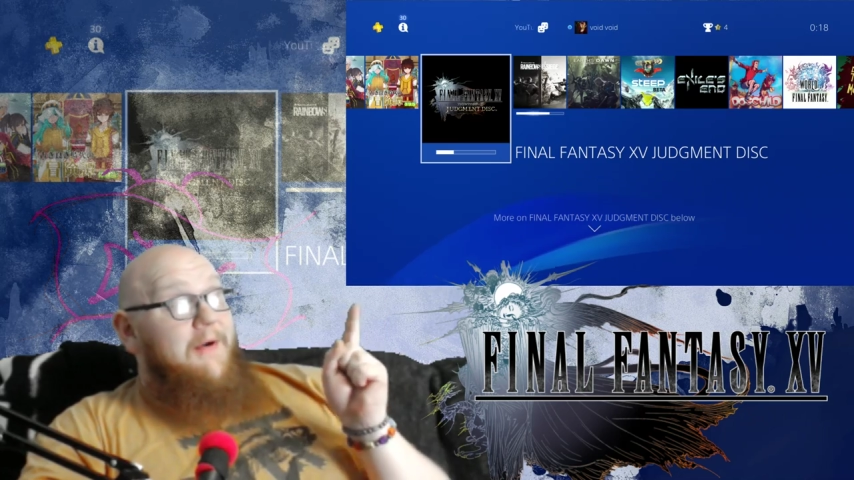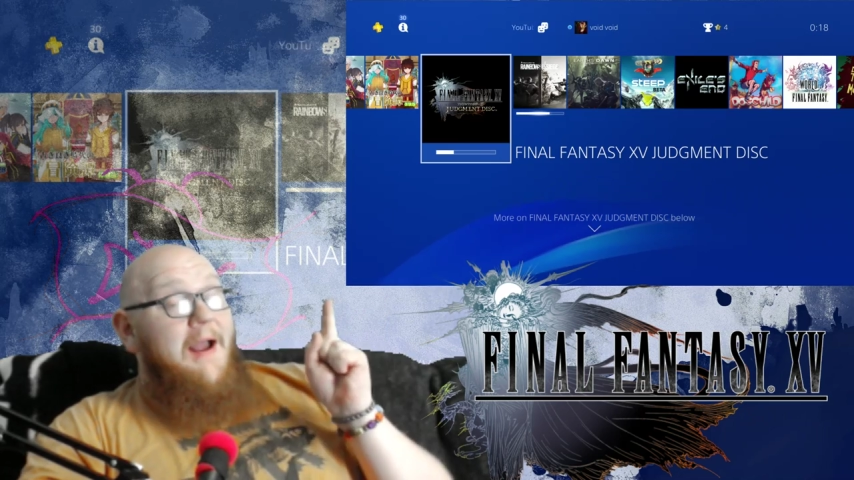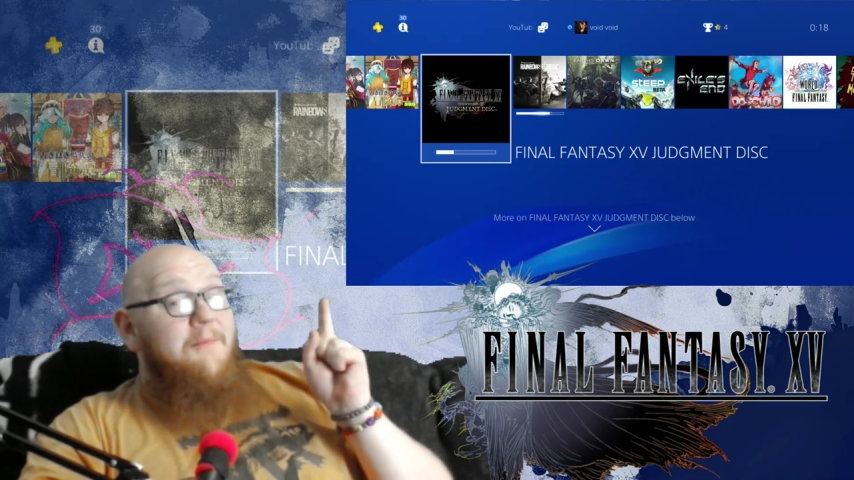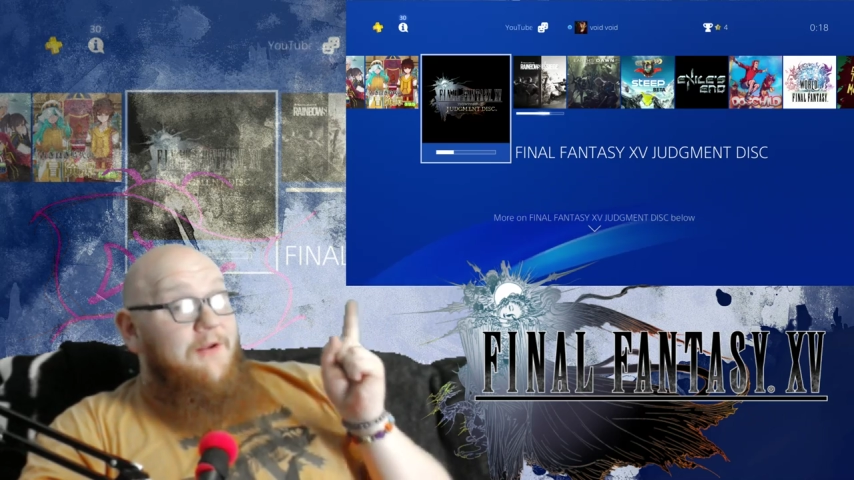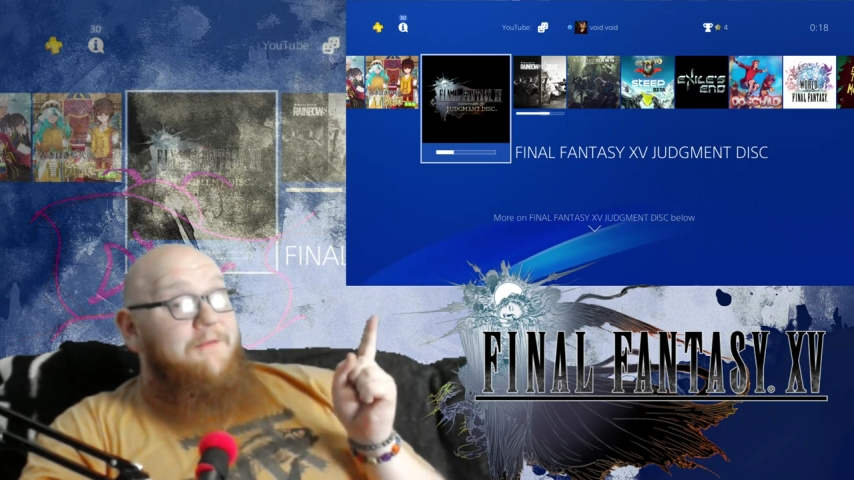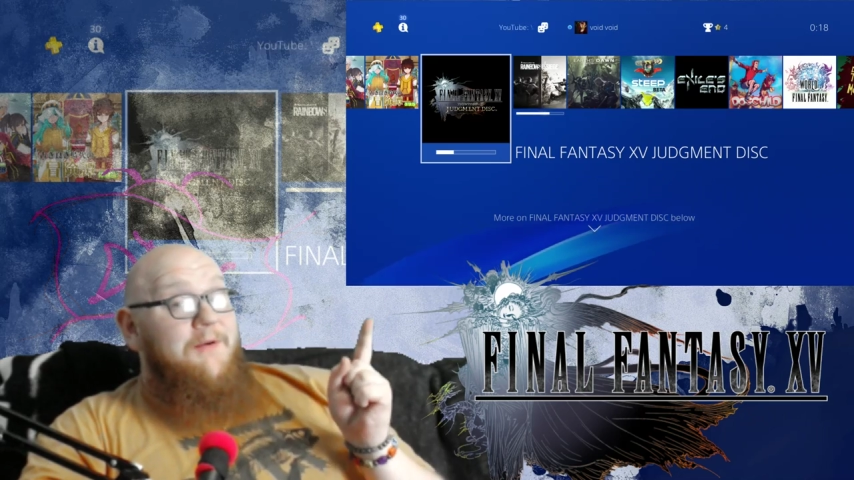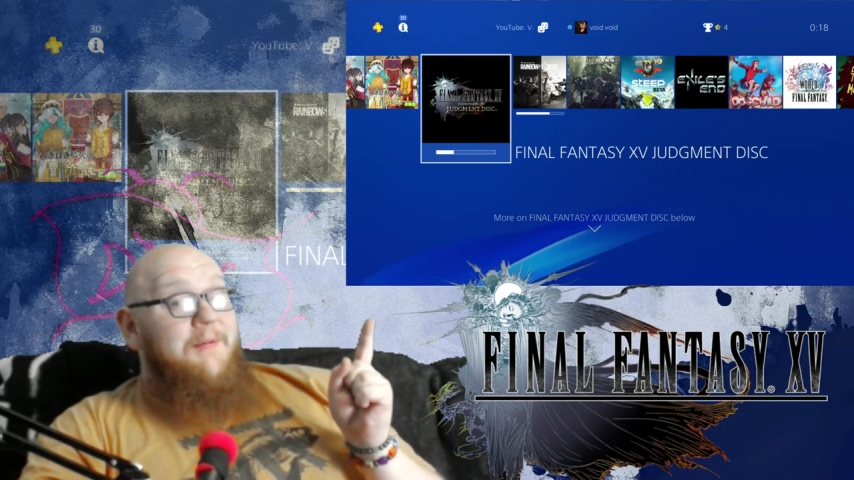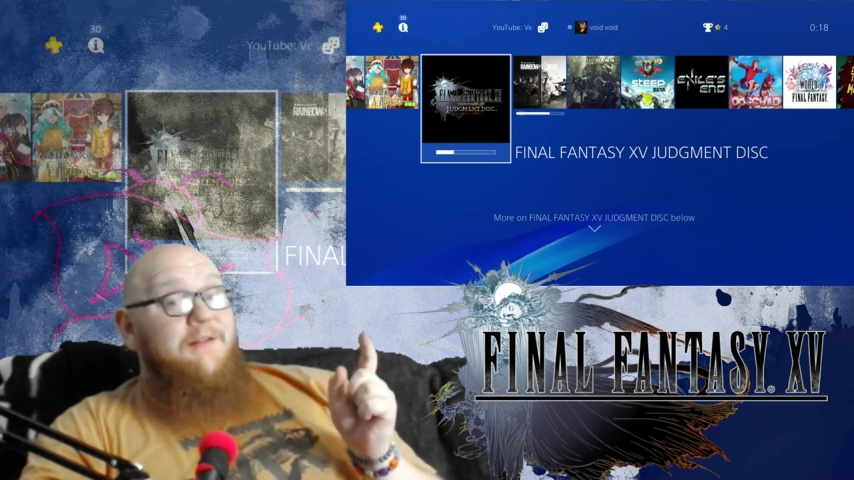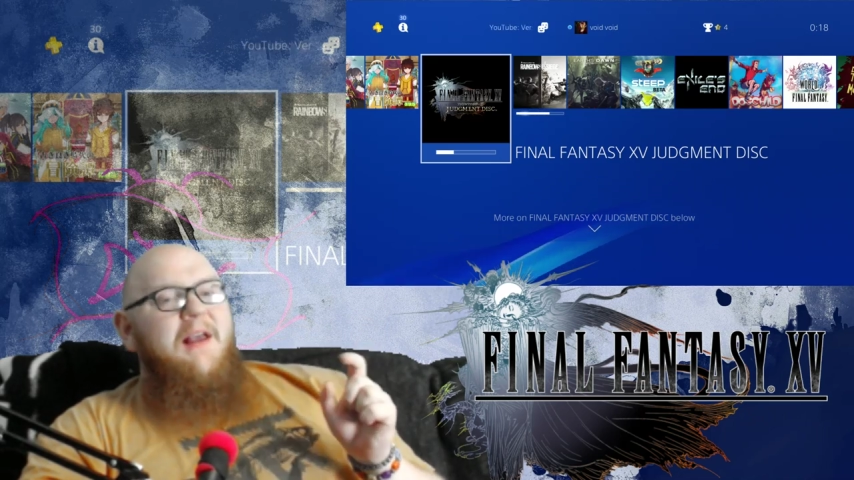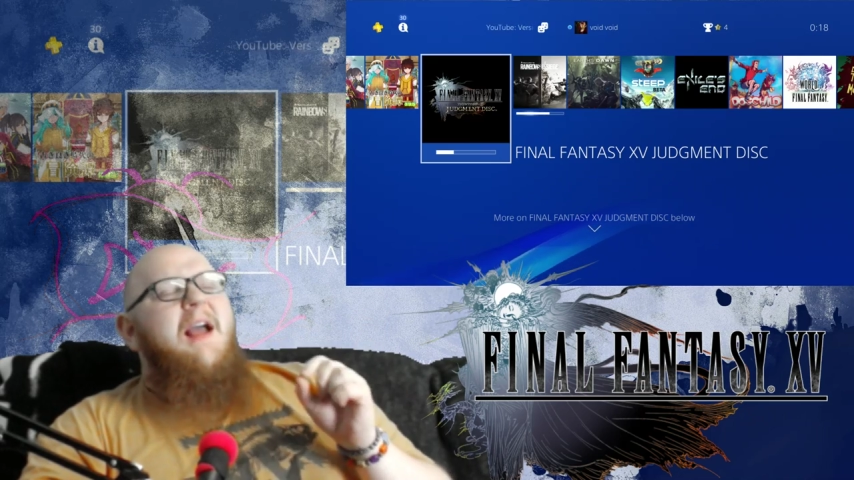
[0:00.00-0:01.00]
I'm looking forward to
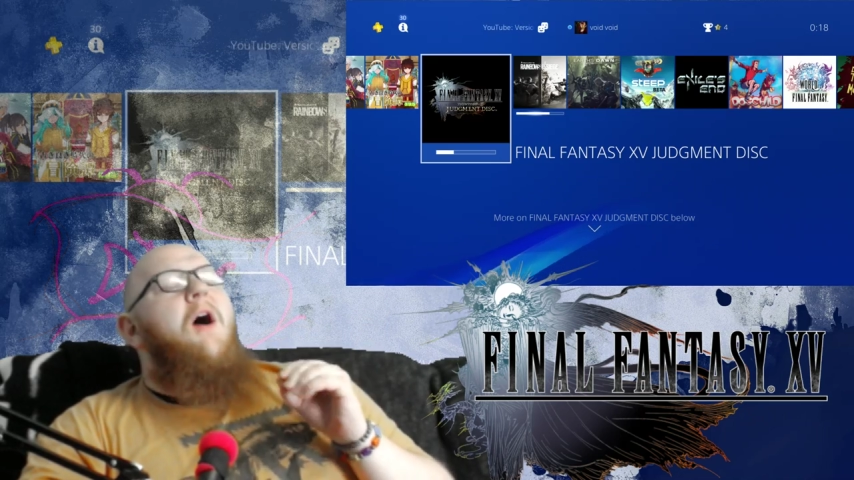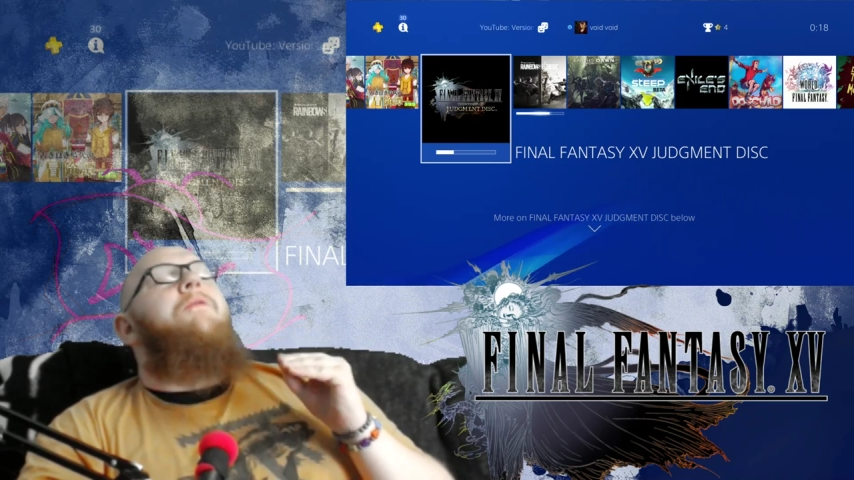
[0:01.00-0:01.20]
playing this. Of